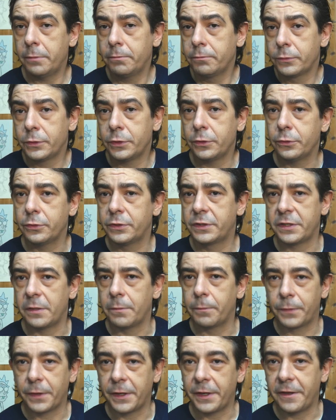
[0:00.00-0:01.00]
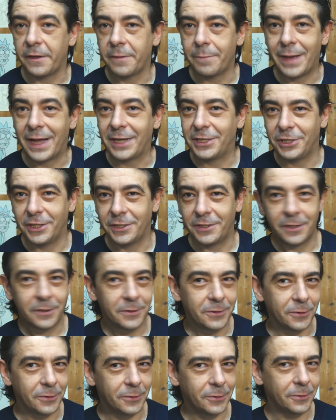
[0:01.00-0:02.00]
You simply match it
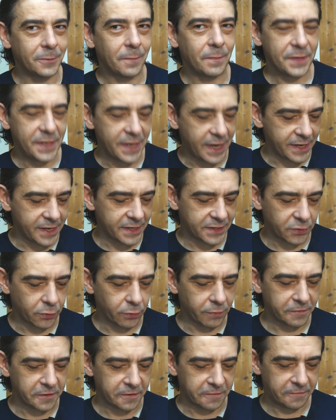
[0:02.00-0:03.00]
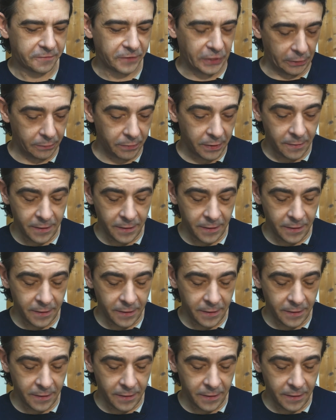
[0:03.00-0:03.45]
to the ISO of your film.